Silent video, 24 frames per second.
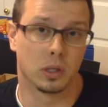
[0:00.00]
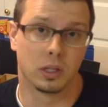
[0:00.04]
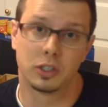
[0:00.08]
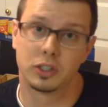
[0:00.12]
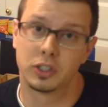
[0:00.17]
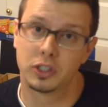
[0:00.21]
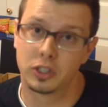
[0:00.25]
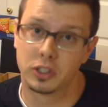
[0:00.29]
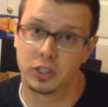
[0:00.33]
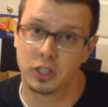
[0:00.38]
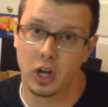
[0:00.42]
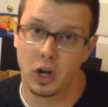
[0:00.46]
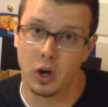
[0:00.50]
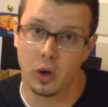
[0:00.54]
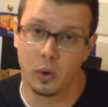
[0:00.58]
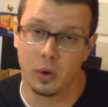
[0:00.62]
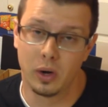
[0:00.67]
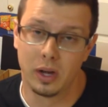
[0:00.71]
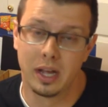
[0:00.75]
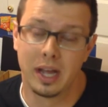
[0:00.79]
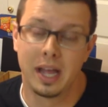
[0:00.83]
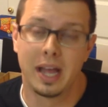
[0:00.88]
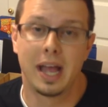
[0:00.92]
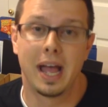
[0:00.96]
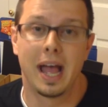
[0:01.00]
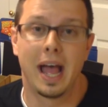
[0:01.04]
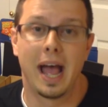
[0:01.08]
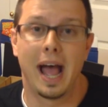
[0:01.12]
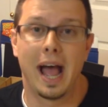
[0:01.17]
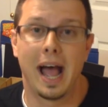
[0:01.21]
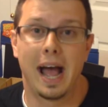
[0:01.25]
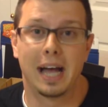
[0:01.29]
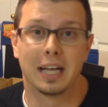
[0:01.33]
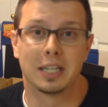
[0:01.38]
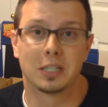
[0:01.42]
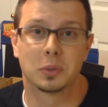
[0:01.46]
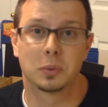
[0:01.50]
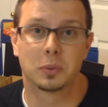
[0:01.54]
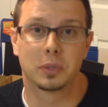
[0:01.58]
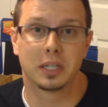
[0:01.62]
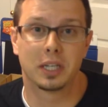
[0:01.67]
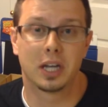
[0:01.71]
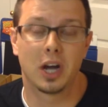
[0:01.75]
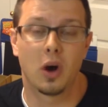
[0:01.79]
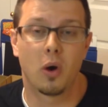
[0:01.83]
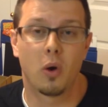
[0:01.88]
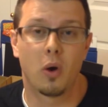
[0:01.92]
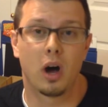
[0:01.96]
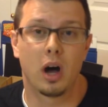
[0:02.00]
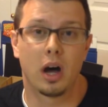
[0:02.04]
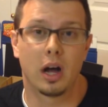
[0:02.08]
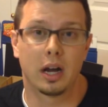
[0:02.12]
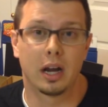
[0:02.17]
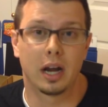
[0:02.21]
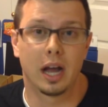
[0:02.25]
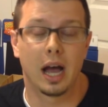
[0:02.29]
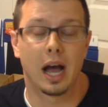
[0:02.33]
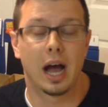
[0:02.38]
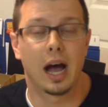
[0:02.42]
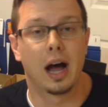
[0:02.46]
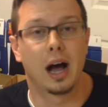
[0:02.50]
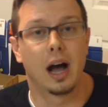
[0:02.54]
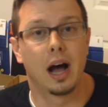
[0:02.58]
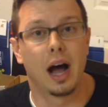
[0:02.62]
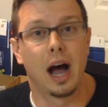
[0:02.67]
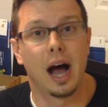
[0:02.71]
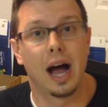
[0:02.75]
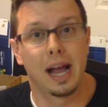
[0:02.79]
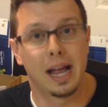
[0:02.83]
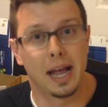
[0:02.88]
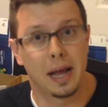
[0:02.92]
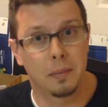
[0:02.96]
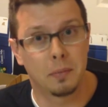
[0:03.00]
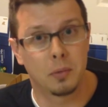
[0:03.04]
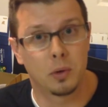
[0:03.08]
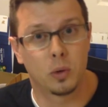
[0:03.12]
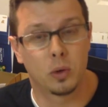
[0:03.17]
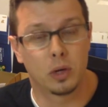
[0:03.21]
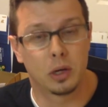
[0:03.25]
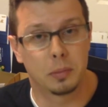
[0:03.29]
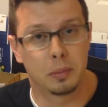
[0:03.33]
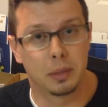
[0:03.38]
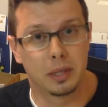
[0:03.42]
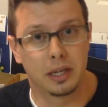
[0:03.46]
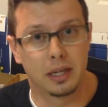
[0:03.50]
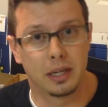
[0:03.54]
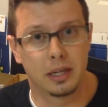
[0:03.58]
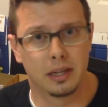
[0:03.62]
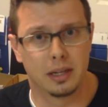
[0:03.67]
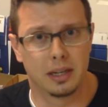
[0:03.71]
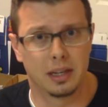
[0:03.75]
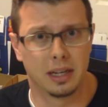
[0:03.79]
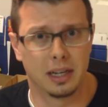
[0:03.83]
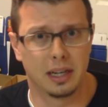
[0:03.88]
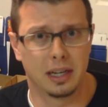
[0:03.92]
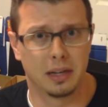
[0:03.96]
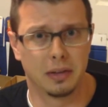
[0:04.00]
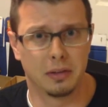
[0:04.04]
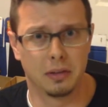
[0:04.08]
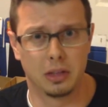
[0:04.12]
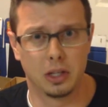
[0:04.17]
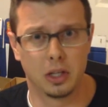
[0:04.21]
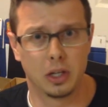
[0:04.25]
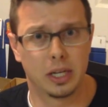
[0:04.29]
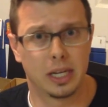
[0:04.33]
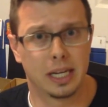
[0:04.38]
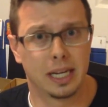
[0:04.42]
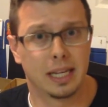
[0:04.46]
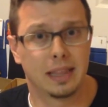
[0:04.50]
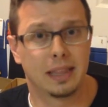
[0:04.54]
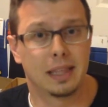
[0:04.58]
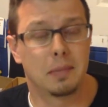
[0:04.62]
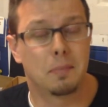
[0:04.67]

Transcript: So, as we go on, I am going to be looking at the